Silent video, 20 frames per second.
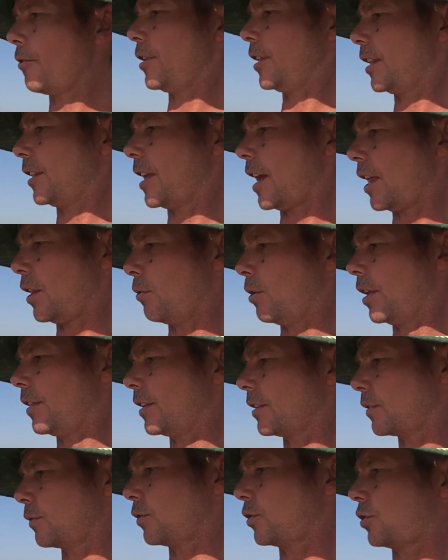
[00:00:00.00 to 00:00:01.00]
than the other one,
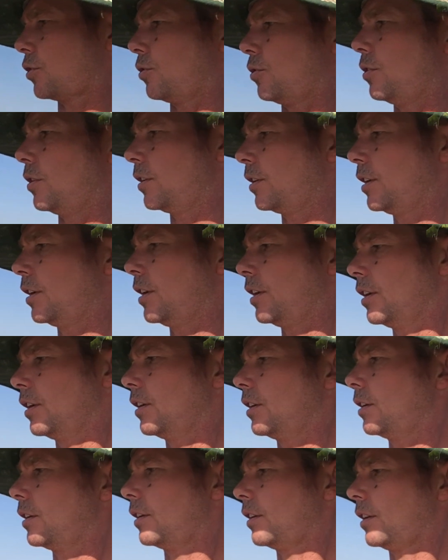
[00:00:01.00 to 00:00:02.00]
that's for sure.
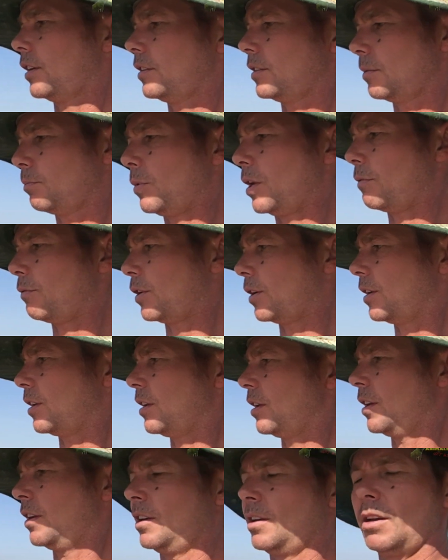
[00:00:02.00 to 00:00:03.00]
He's a bit
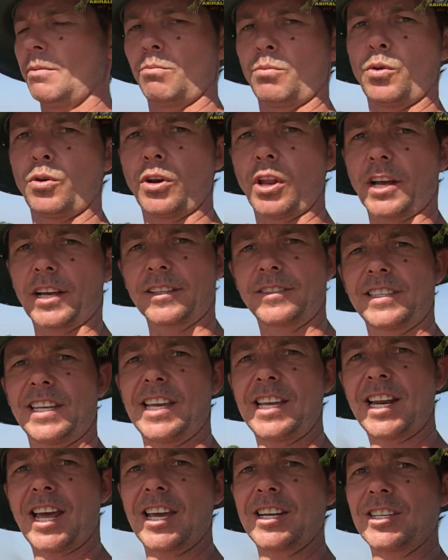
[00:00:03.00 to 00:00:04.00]
of more like a
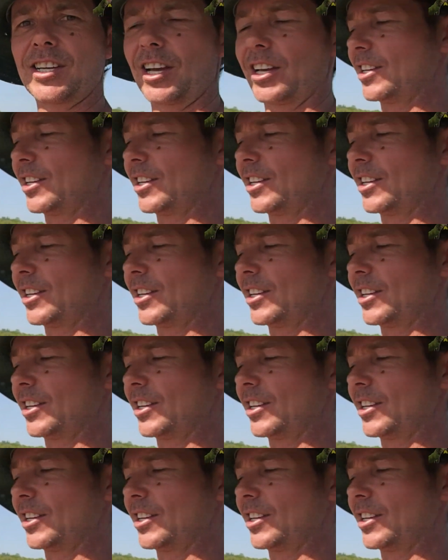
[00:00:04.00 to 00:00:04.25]
teenager.